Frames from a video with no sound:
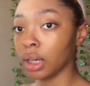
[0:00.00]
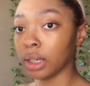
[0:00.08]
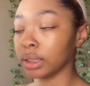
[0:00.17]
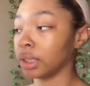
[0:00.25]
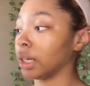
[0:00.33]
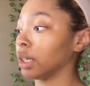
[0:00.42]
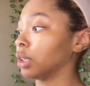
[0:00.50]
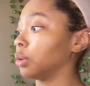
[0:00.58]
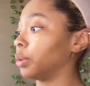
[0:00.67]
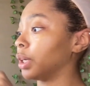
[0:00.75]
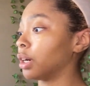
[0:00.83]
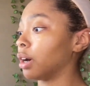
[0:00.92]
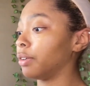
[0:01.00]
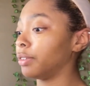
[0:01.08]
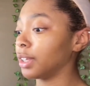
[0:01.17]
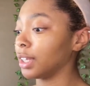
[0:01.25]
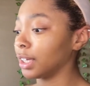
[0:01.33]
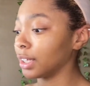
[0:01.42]
Taking the wig off
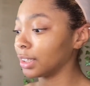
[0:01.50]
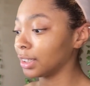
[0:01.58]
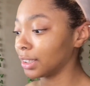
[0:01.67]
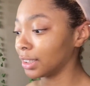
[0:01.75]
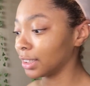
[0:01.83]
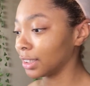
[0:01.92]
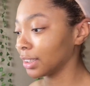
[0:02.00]
of this.